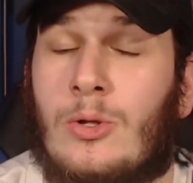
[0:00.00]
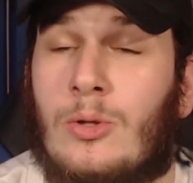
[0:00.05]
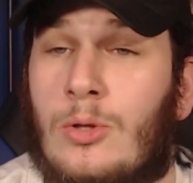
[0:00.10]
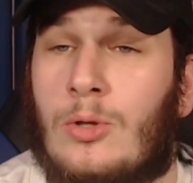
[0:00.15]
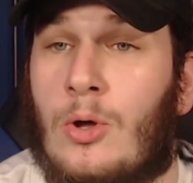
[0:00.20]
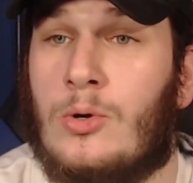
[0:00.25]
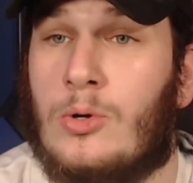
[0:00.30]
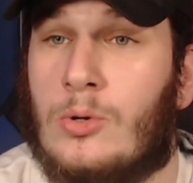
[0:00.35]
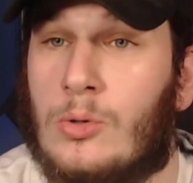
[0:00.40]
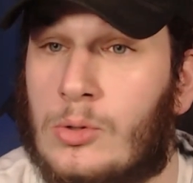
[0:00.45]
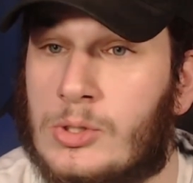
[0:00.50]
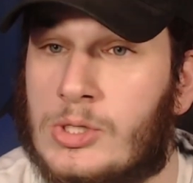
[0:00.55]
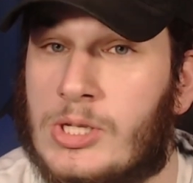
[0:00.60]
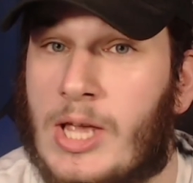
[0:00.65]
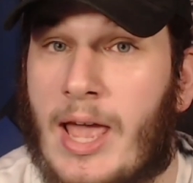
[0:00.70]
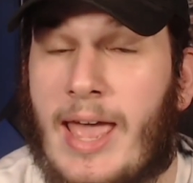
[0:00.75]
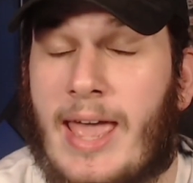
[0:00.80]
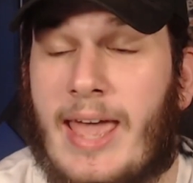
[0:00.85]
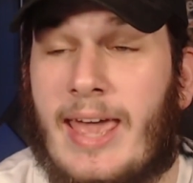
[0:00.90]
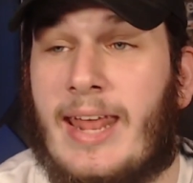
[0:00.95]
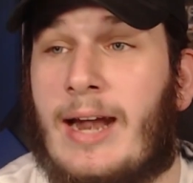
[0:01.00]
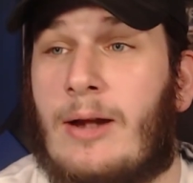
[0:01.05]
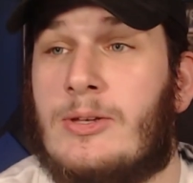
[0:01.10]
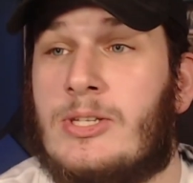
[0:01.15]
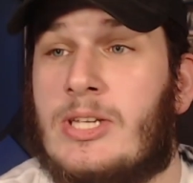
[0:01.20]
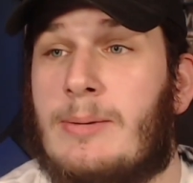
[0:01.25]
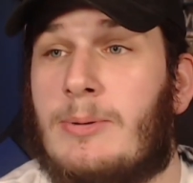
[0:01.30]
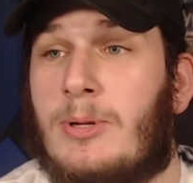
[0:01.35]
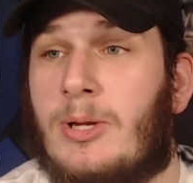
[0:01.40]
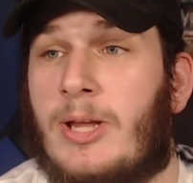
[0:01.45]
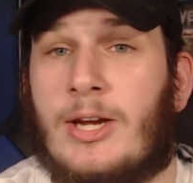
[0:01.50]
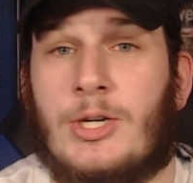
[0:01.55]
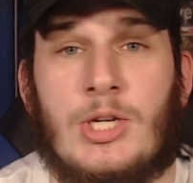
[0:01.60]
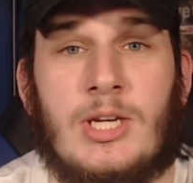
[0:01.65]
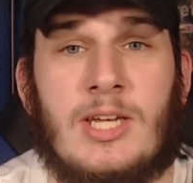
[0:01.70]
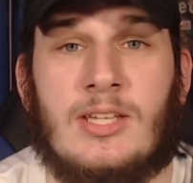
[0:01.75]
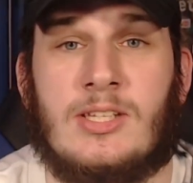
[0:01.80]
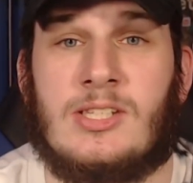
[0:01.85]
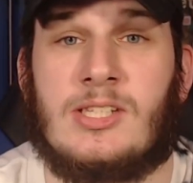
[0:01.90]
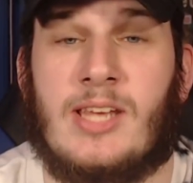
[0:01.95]
Locals, and I was able to actually
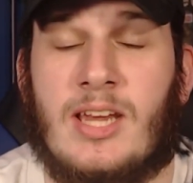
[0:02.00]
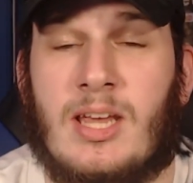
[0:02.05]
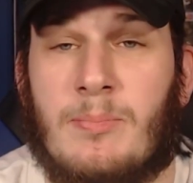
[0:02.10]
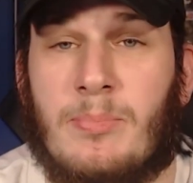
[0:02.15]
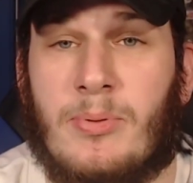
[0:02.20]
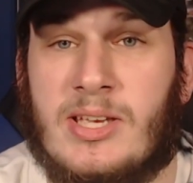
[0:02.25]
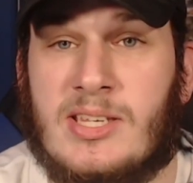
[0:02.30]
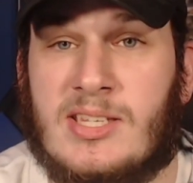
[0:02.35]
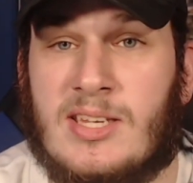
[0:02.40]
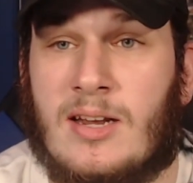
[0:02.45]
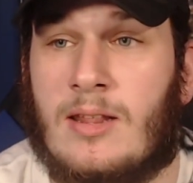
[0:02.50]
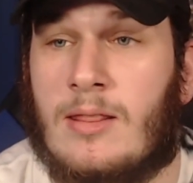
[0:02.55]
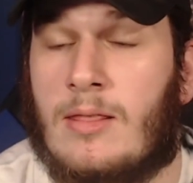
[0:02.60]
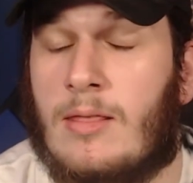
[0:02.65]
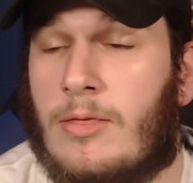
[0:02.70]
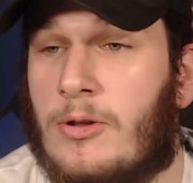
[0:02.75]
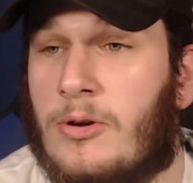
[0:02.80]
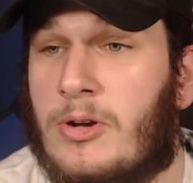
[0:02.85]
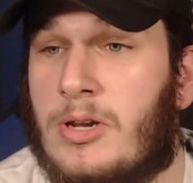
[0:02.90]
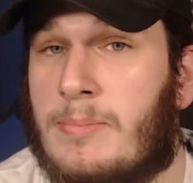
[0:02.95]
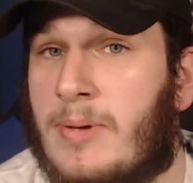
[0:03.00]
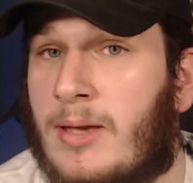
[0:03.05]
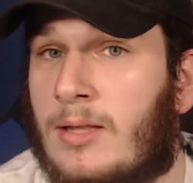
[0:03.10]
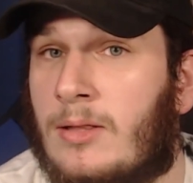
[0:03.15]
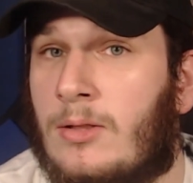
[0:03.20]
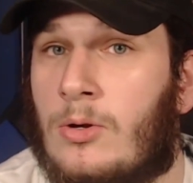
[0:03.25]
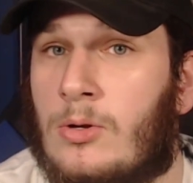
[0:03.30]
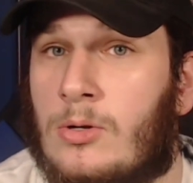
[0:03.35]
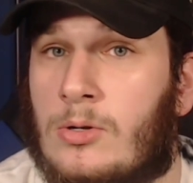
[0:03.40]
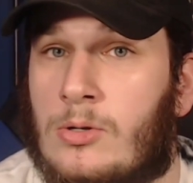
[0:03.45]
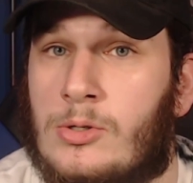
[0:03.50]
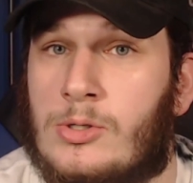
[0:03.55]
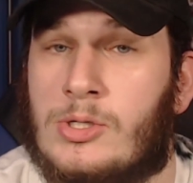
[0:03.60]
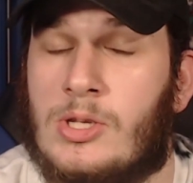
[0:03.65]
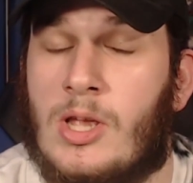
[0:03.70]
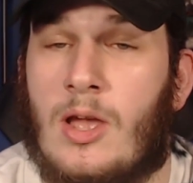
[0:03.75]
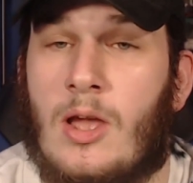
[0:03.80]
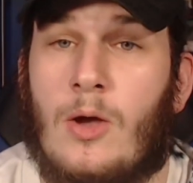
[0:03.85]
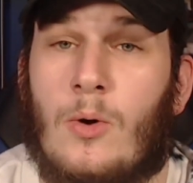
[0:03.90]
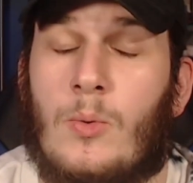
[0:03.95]
get second place out of the 30-man locals
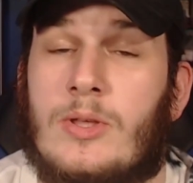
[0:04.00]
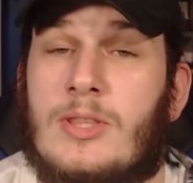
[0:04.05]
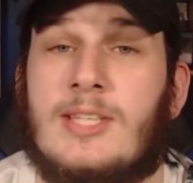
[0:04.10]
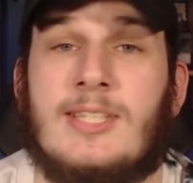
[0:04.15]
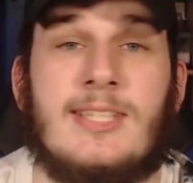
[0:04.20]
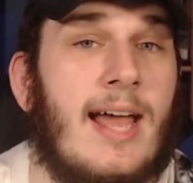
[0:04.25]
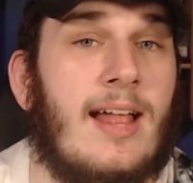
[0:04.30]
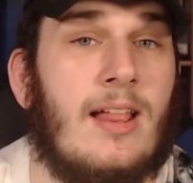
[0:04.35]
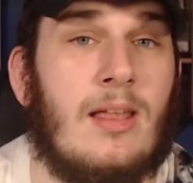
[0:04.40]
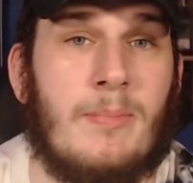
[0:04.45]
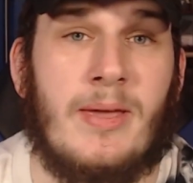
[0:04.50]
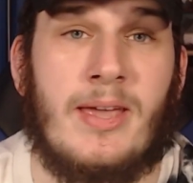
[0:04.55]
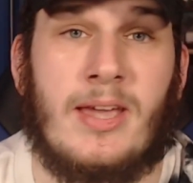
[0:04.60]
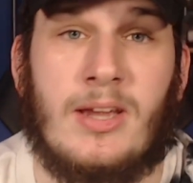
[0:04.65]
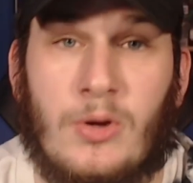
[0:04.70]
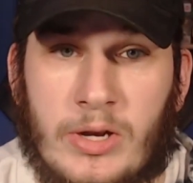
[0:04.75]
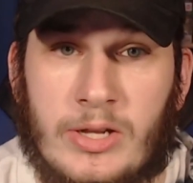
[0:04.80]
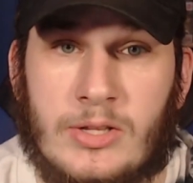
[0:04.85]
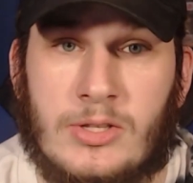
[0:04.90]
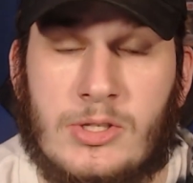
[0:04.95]
with Salamangreat.